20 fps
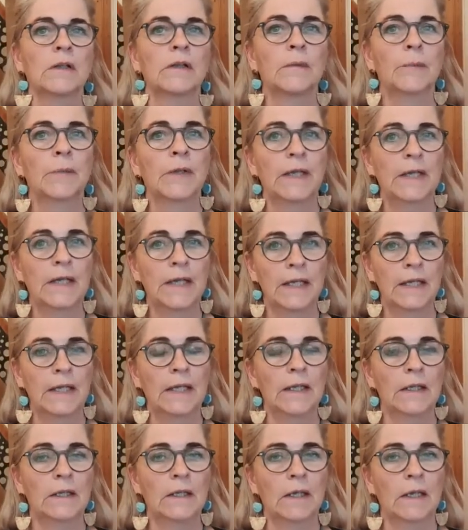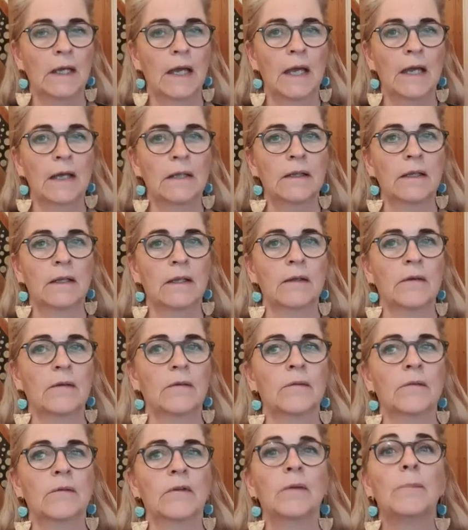the beginning,
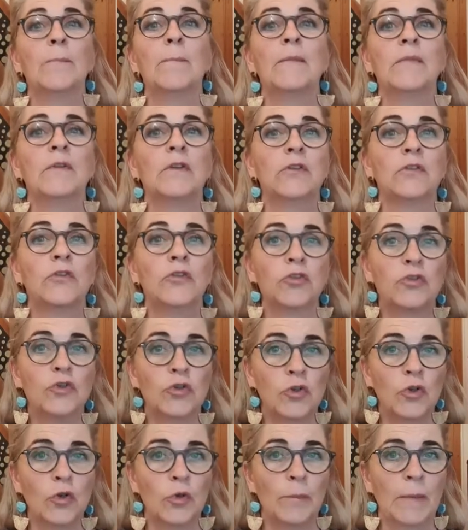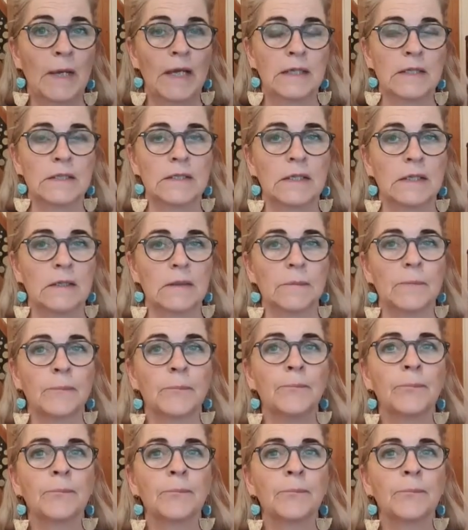the true medicine.